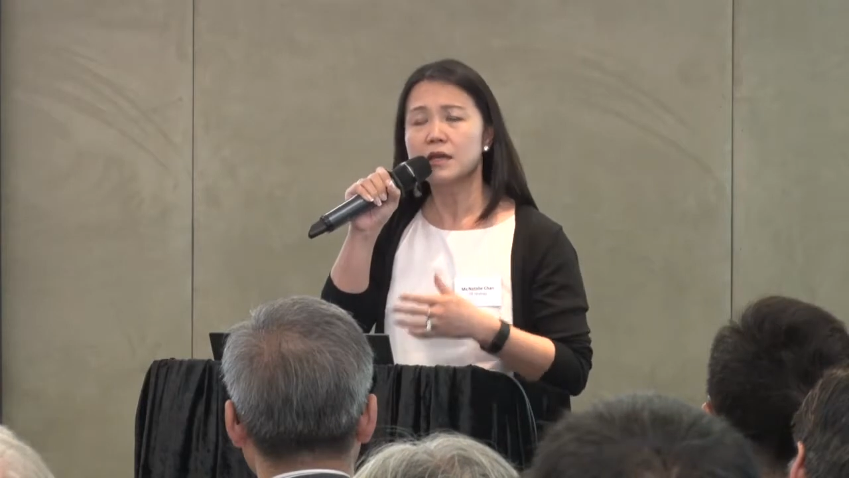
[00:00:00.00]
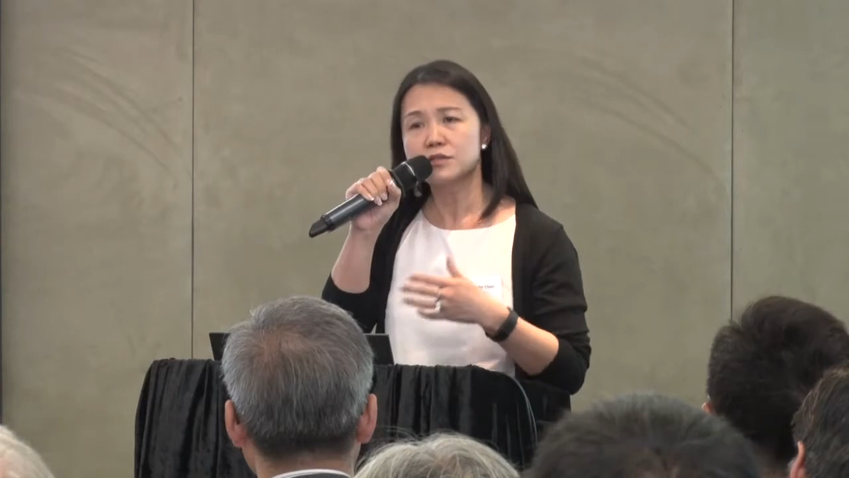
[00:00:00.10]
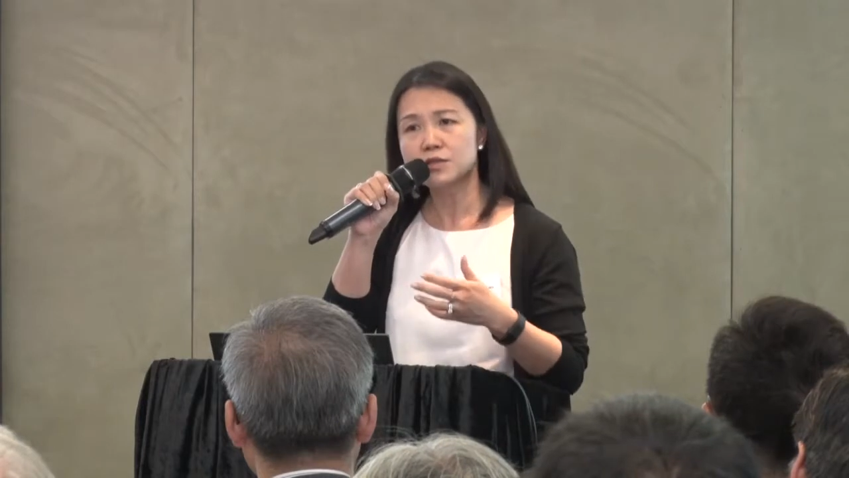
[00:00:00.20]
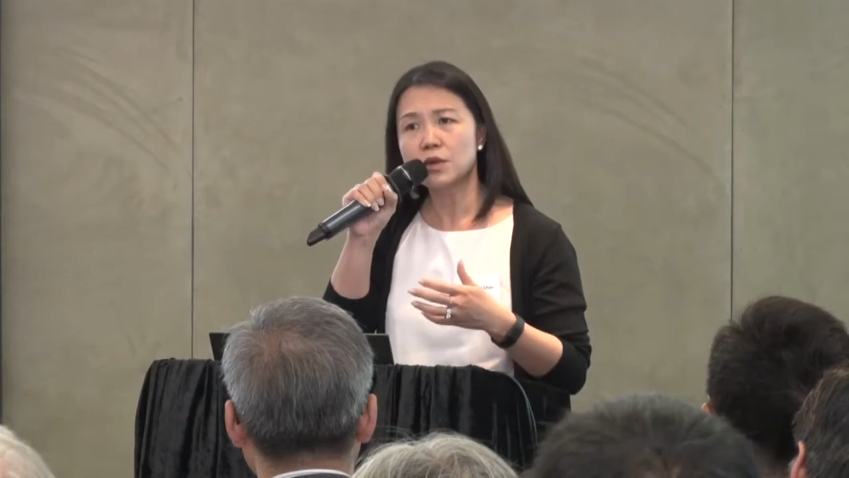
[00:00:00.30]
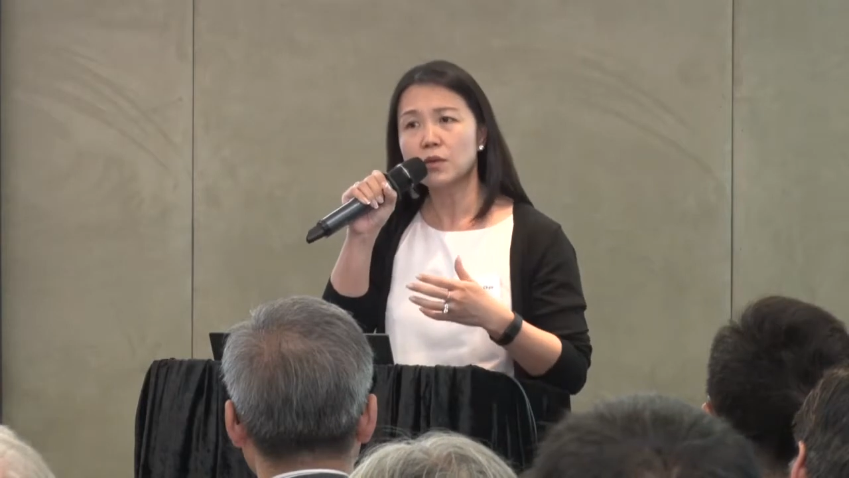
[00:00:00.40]

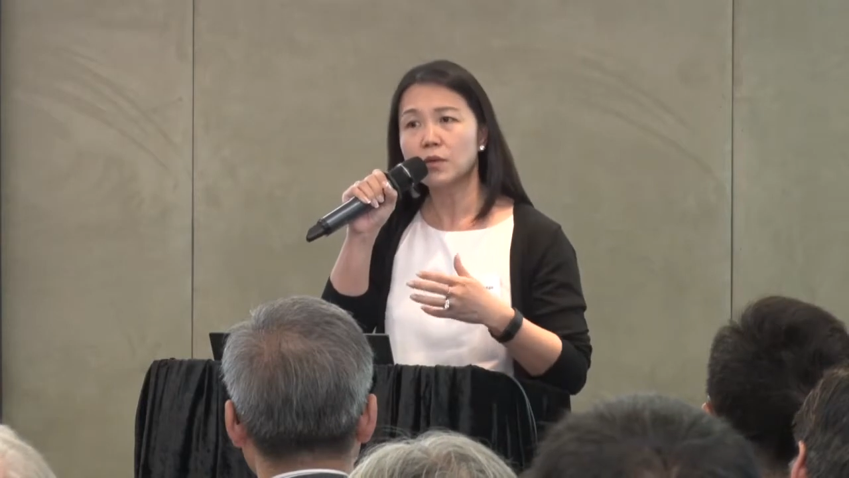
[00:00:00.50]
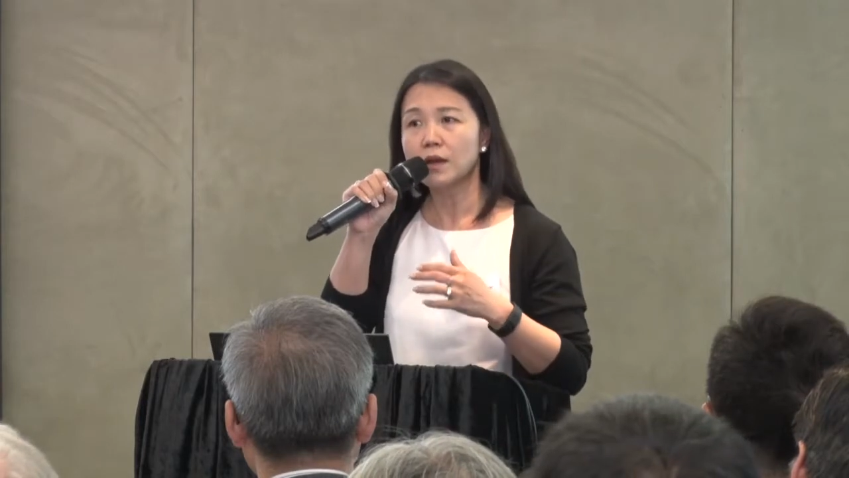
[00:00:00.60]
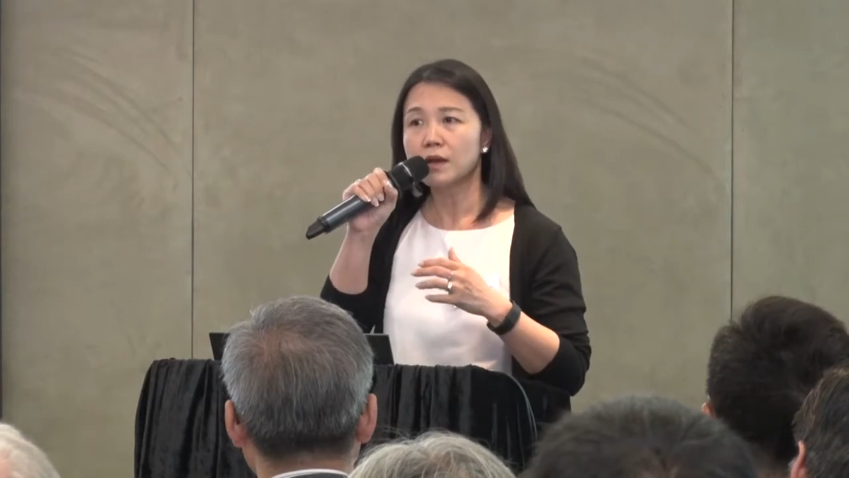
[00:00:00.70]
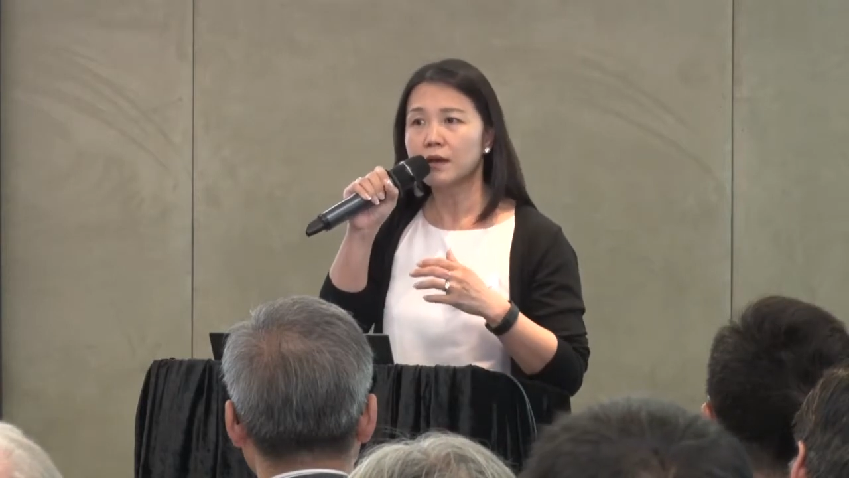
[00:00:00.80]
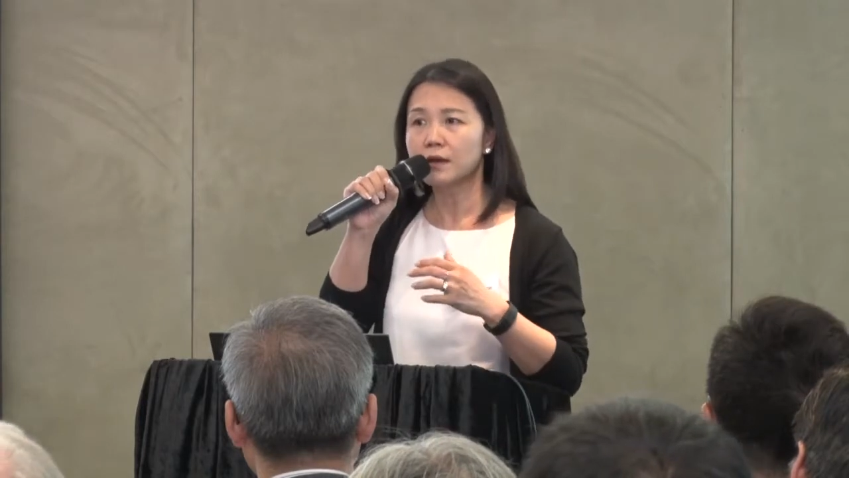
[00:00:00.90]
So
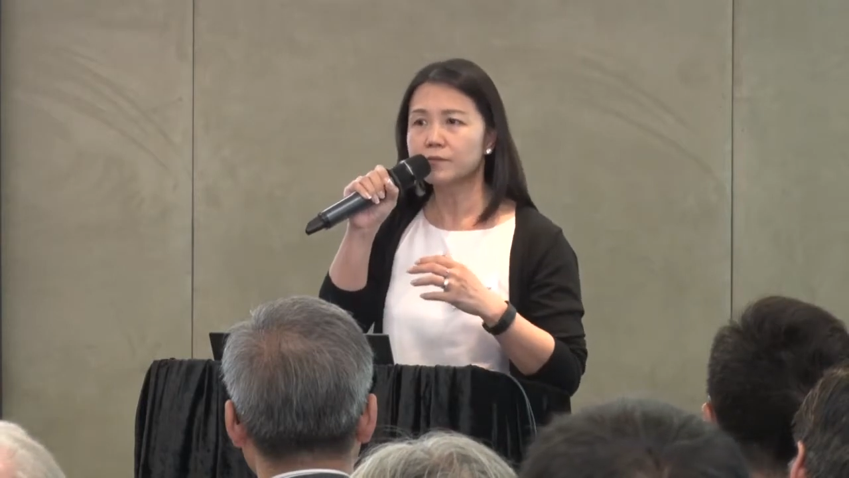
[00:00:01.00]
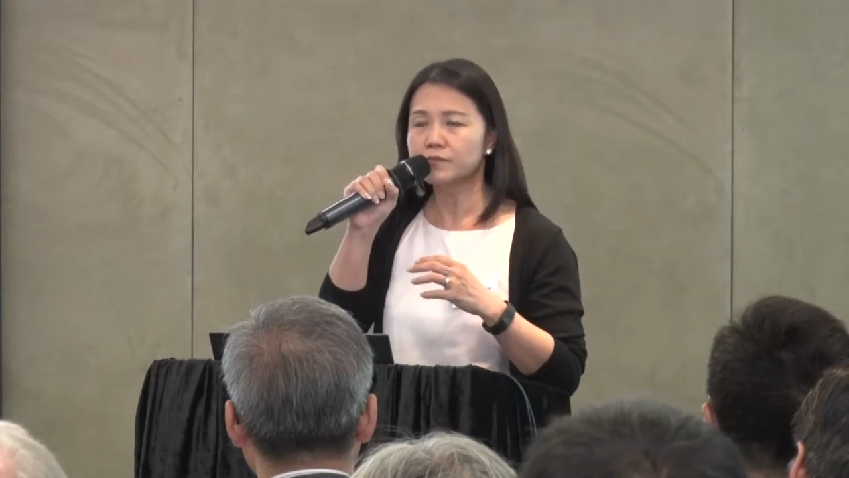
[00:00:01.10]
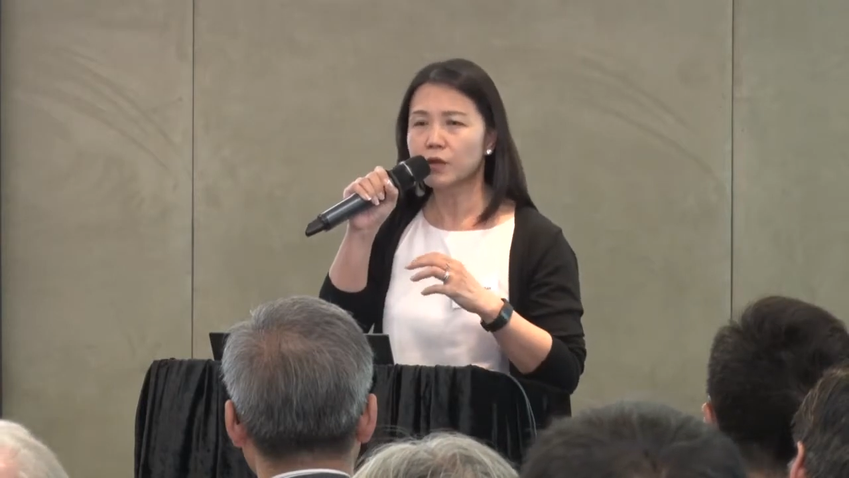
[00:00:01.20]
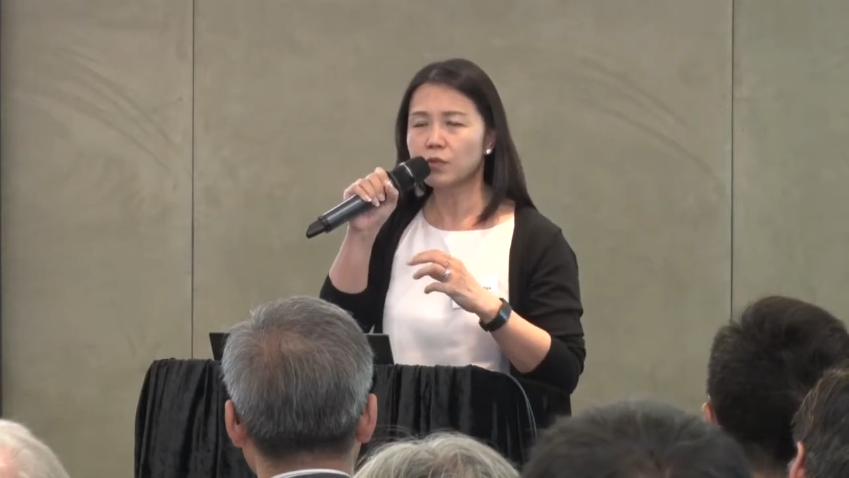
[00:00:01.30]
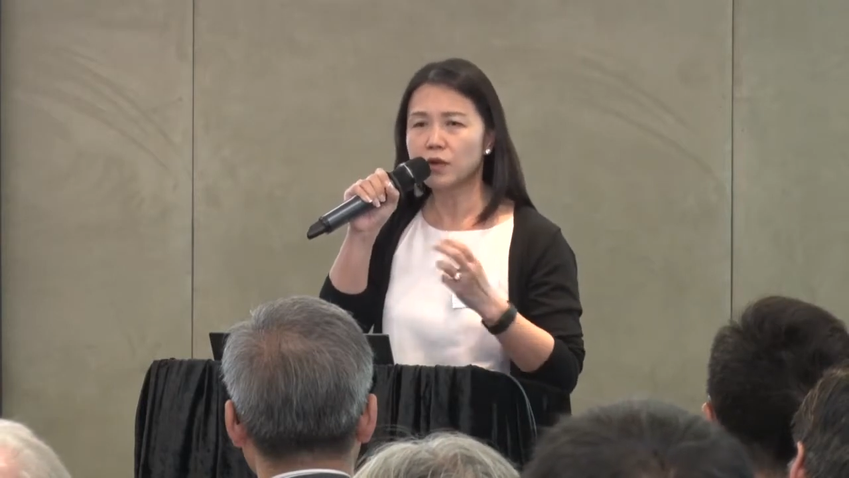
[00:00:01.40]

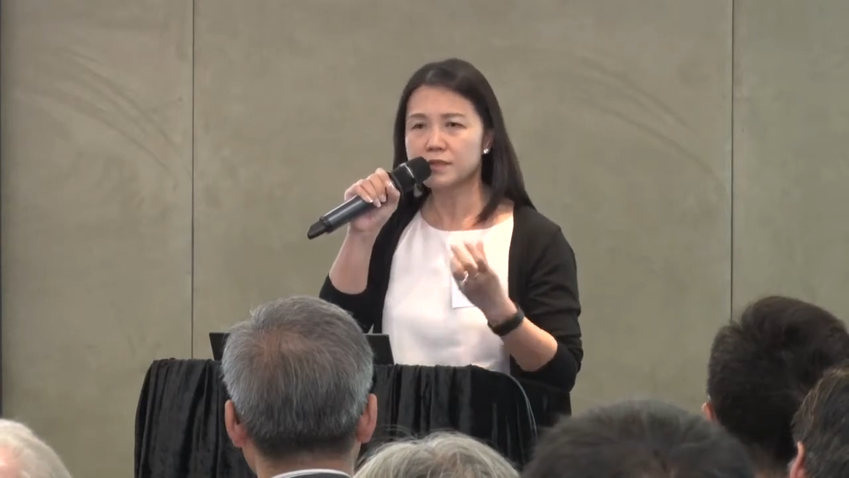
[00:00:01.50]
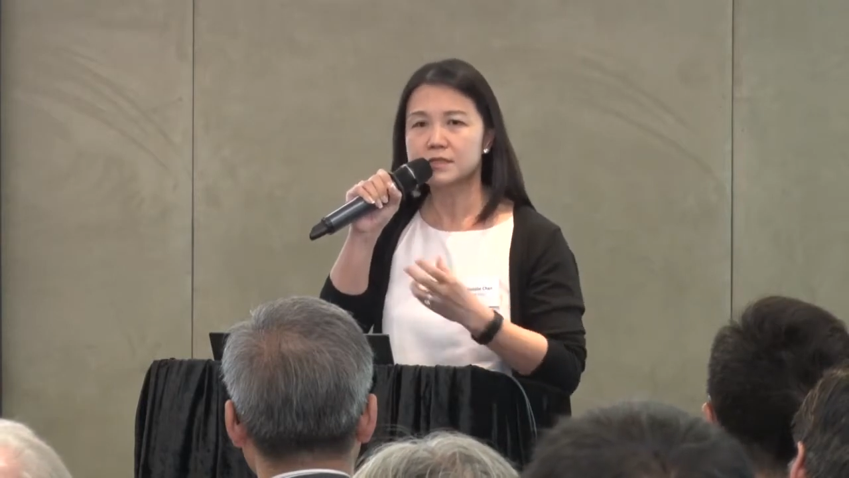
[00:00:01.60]
what